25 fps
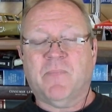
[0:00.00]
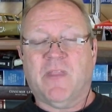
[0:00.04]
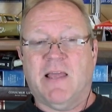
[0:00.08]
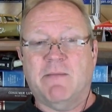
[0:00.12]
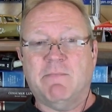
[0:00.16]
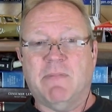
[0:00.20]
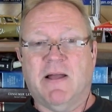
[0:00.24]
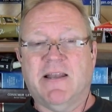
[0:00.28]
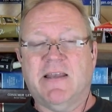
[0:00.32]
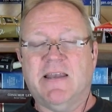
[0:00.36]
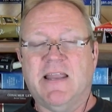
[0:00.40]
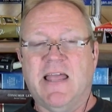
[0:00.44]

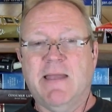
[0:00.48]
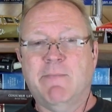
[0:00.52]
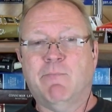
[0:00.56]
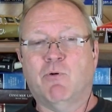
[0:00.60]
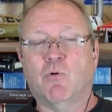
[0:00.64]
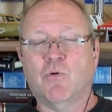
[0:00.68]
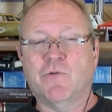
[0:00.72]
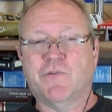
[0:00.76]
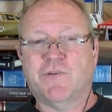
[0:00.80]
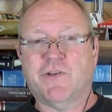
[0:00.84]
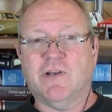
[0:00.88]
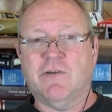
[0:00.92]
And my
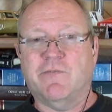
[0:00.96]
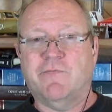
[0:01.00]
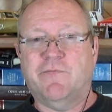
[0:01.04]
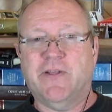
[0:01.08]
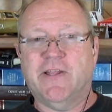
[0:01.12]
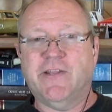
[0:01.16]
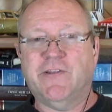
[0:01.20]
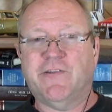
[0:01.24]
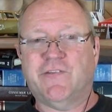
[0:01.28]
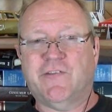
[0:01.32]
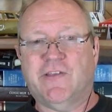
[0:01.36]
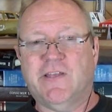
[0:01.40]
neighbor was
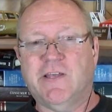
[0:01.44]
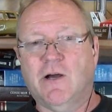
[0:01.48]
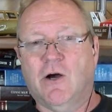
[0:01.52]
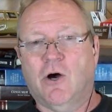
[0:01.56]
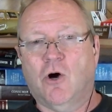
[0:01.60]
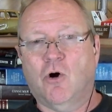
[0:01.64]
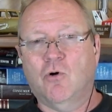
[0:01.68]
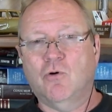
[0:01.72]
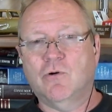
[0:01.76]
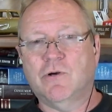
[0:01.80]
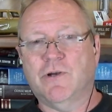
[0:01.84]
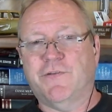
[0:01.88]
convinced he
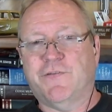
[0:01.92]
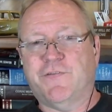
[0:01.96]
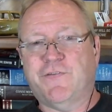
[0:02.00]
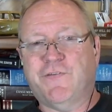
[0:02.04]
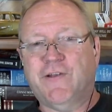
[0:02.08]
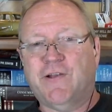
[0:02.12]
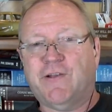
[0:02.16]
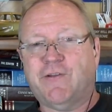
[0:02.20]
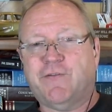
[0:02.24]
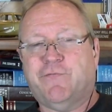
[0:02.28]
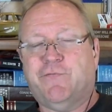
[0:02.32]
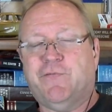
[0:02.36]
owned
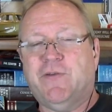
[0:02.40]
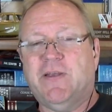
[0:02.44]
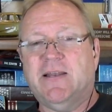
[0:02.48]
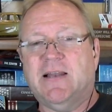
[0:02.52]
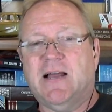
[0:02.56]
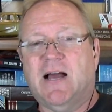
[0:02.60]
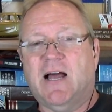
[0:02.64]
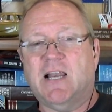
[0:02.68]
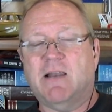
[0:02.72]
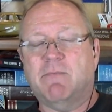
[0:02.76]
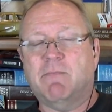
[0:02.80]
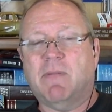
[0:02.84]
6
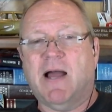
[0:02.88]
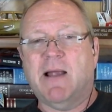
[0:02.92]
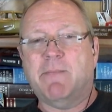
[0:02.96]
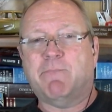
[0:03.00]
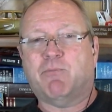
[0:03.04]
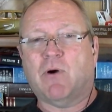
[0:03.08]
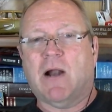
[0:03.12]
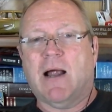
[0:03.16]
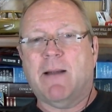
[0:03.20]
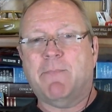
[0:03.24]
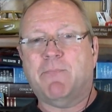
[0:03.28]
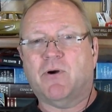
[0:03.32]
feet onto my
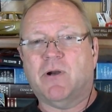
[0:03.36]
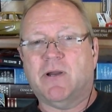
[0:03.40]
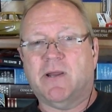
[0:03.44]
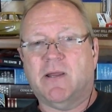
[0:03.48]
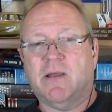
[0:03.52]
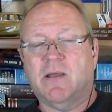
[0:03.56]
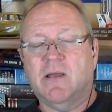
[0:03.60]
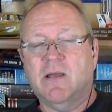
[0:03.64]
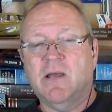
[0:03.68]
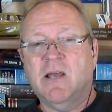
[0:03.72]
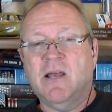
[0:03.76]
property.